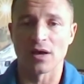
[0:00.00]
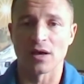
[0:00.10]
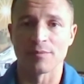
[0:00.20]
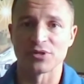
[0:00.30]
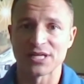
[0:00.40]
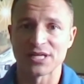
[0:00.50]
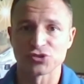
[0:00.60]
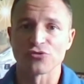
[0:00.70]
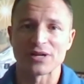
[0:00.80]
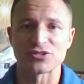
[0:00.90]

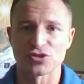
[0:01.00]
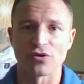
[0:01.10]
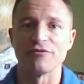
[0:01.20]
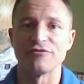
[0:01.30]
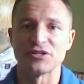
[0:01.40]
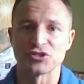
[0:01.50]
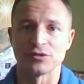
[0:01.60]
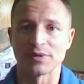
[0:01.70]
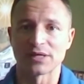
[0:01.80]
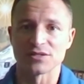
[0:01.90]
potential threats to our
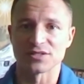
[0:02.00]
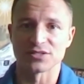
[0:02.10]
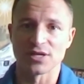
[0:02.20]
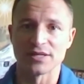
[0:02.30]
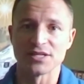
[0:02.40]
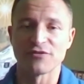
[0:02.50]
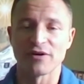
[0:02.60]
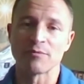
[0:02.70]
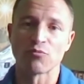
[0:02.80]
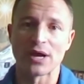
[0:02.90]
vision, because the sun is
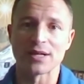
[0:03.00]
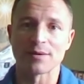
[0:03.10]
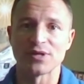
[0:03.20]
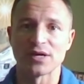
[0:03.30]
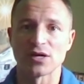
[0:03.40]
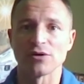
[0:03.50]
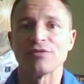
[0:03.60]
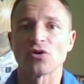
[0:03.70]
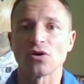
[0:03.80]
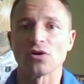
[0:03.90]
very bright up there and
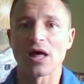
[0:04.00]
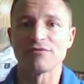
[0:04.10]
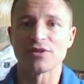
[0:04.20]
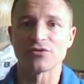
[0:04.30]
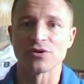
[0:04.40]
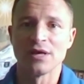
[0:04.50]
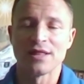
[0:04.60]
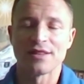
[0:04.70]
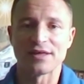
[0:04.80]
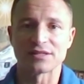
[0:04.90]
there are a lot of other
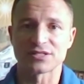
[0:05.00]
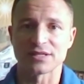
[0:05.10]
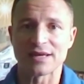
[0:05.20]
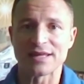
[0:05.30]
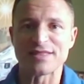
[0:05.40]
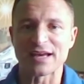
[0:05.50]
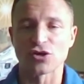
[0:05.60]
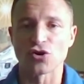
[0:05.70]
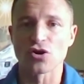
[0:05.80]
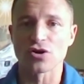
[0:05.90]
things that
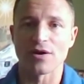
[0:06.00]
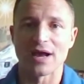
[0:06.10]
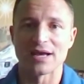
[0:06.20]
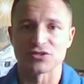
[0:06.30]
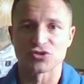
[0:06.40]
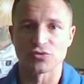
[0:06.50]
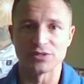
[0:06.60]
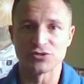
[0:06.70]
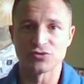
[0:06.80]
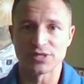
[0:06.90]
could hurt our eyes, and so we
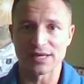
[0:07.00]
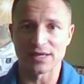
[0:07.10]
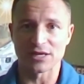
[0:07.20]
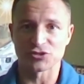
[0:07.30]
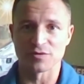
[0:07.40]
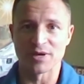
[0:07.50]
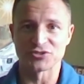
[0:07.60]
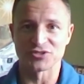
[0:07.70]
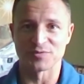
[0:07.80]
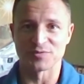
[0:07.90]
do take extra
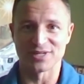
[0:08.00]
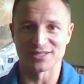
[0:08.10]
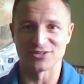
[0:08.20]
measures to protect